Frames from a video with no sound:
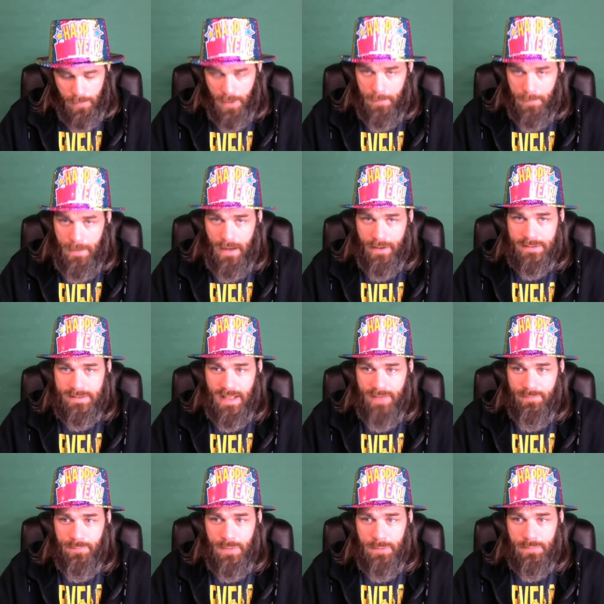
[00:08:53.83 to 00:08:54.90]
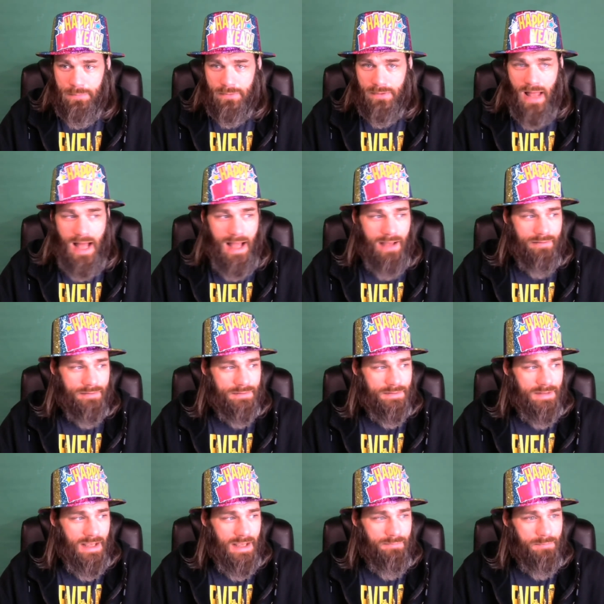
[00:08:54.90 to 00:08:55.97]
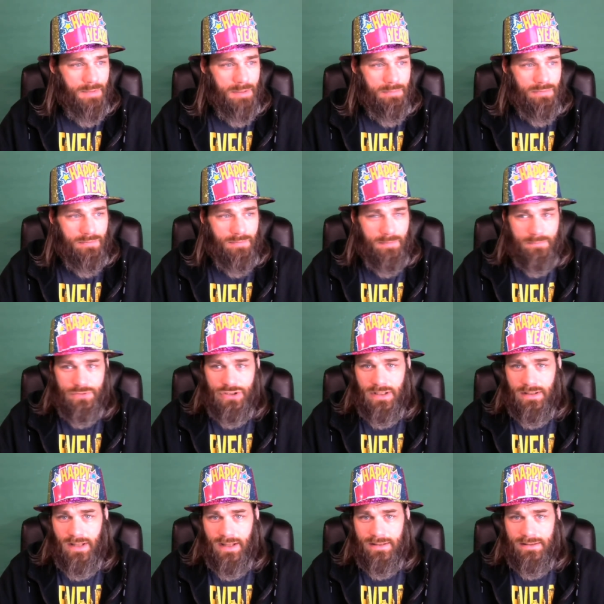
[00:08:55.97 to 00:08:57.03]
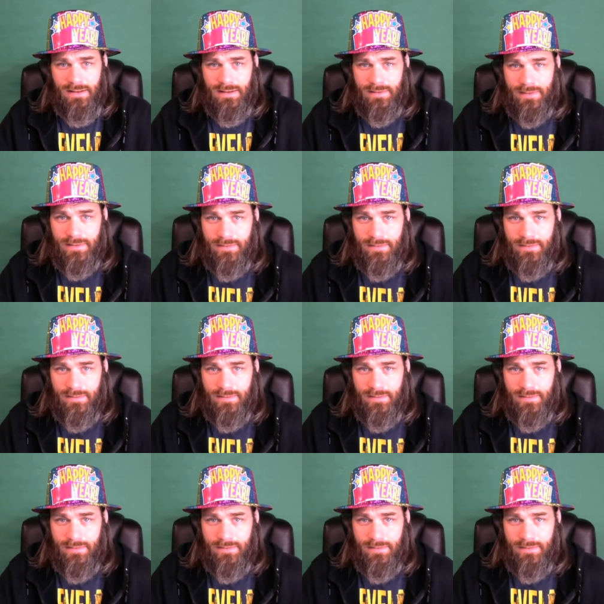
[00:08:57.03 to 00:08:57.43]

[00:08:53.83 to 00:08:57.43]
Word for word: But I'm out here saving people's lives and saving people from shit like this.